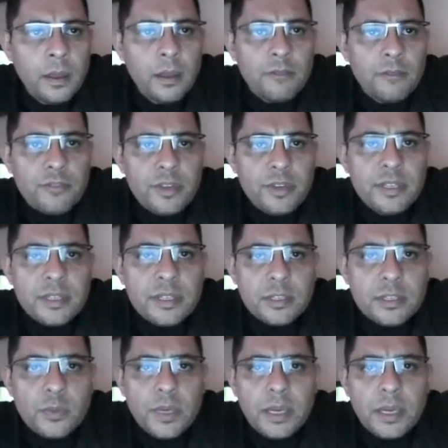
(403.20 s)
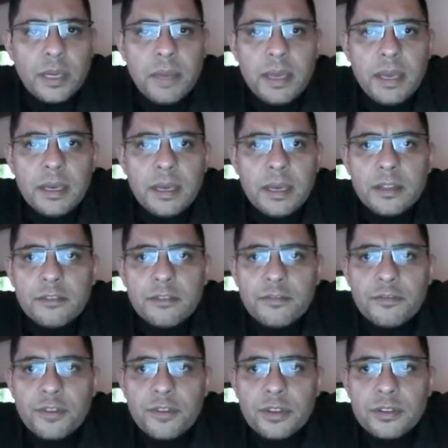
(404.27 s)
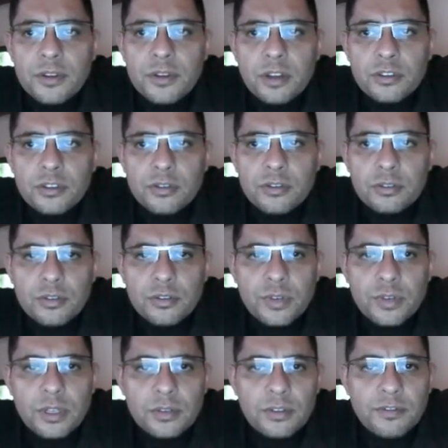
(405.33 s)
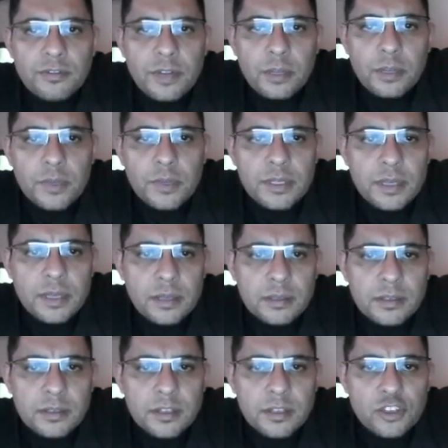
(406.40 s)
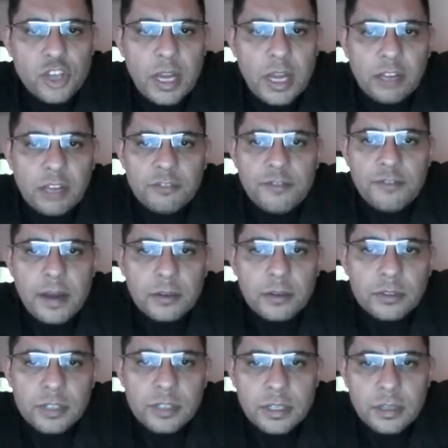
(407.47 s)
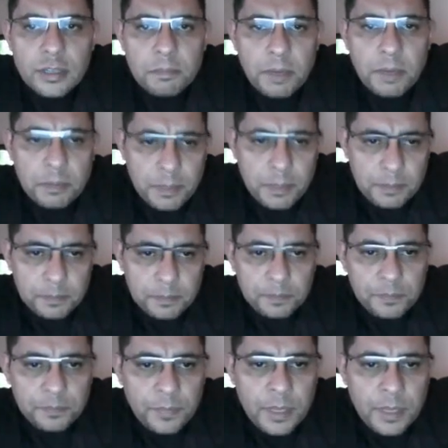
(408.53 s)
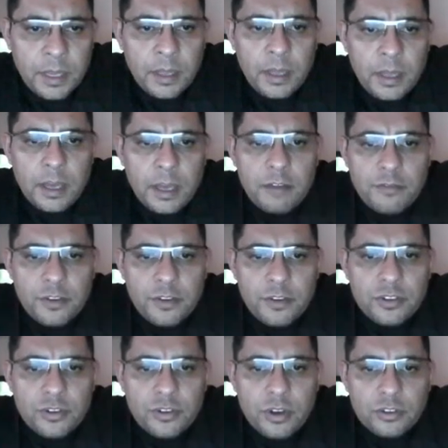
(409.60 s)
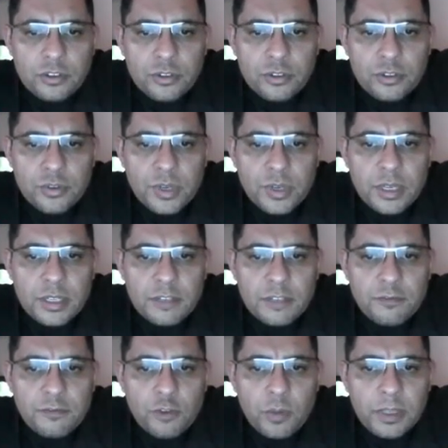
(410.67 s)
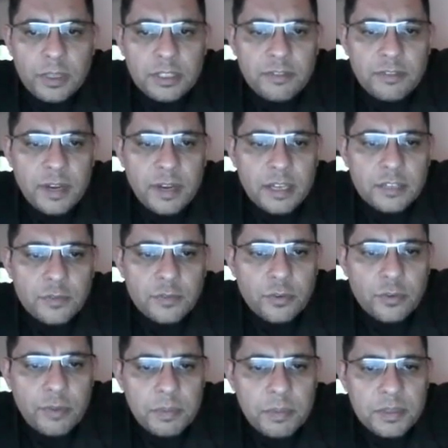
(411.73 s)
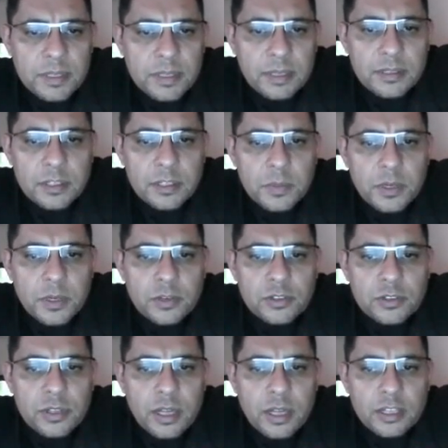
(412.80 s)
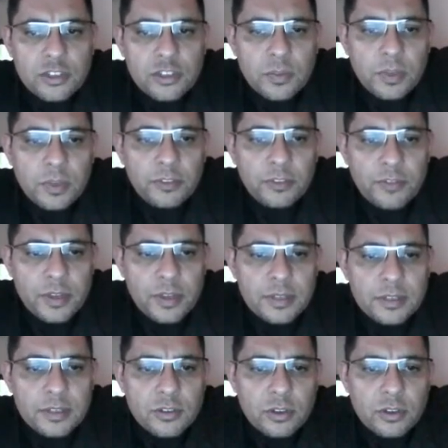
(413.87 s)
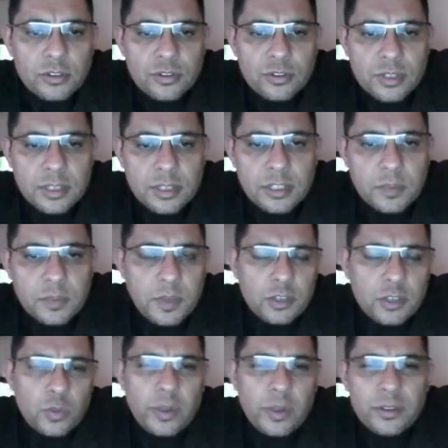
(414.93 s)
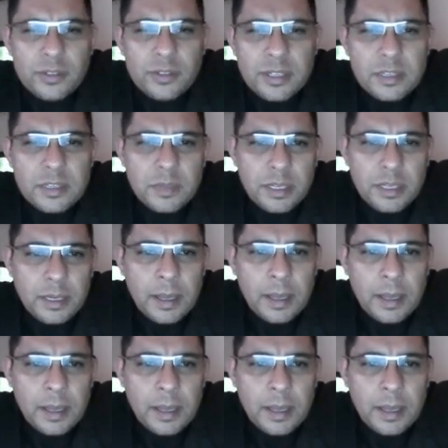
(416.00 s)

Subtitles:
For instance, we can make the phrase structure tree to the following sentence. The child found the puppy. A phrase structure tree is a formal device for representing speakers' knowledge about phrase structures in speech. What does this mean?